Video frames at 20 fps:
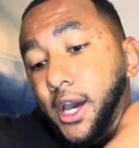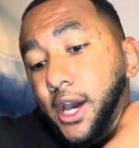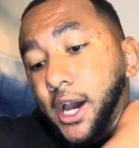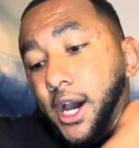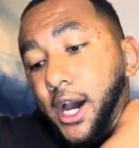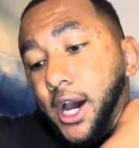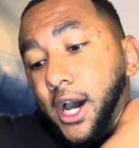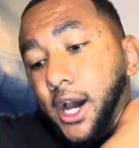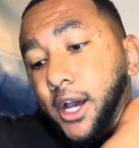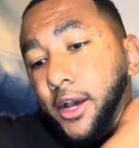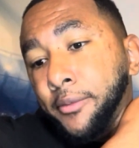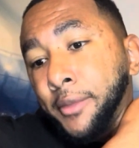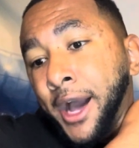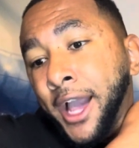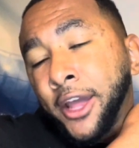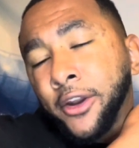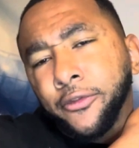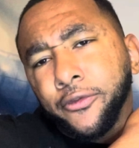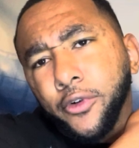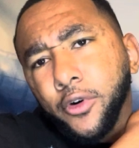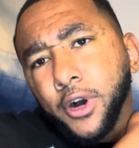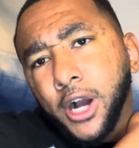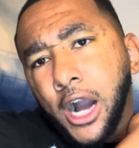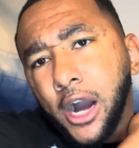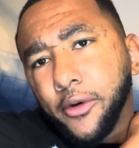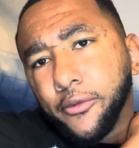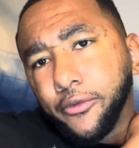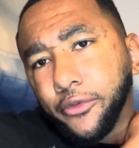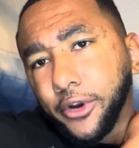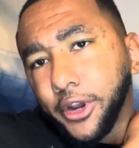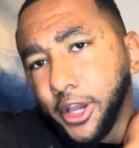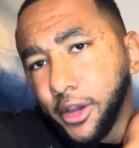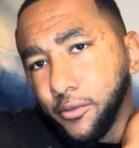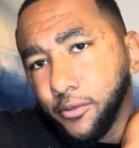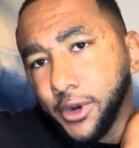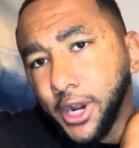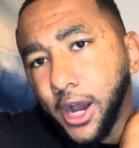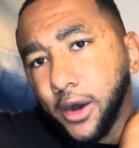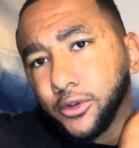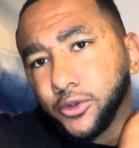My NFL comp for him
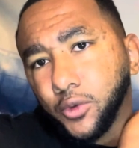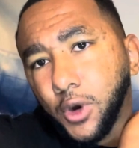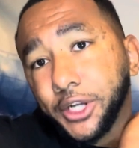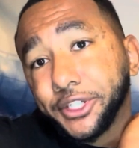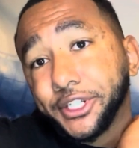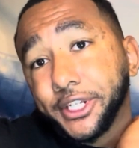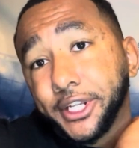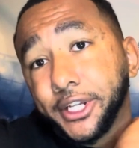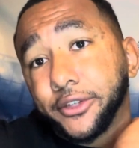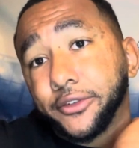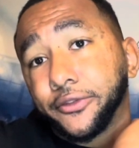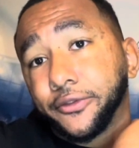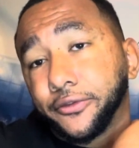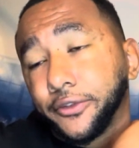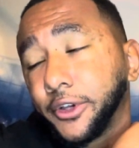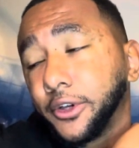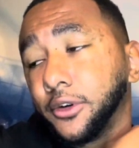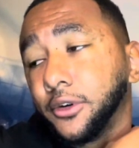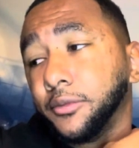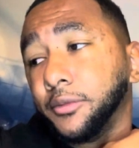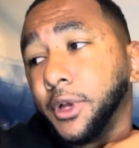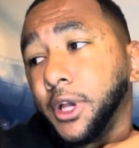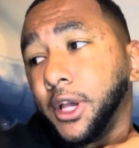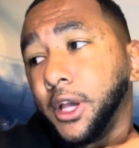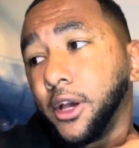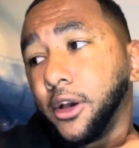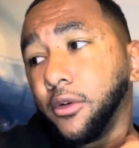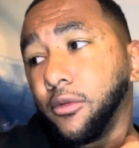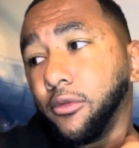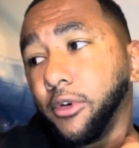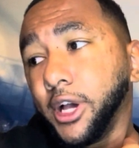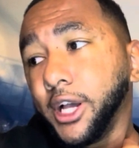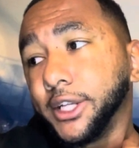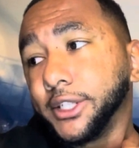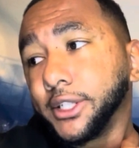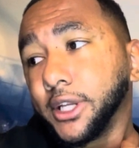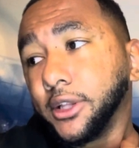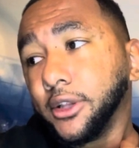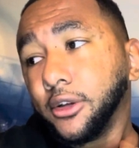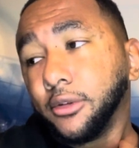when I was watching his film was
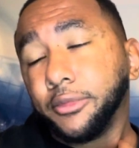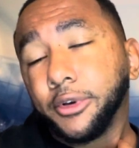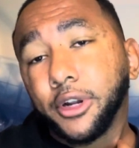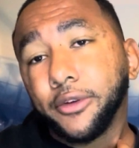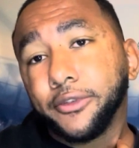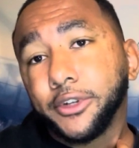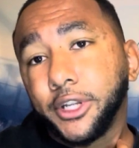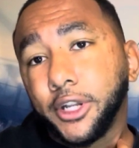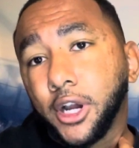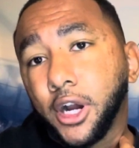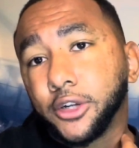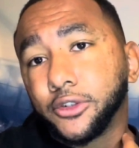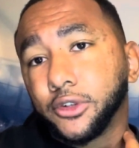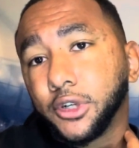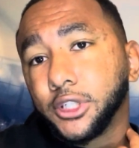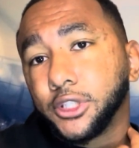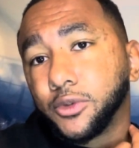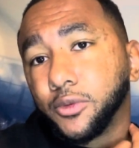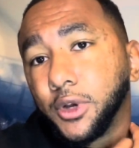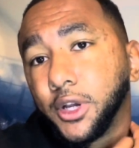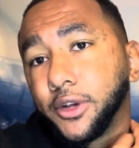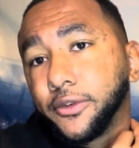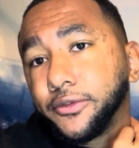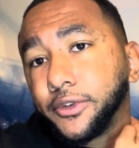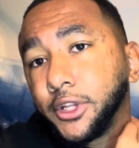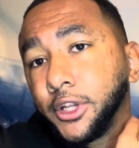a little bit of a DeAndre Swift.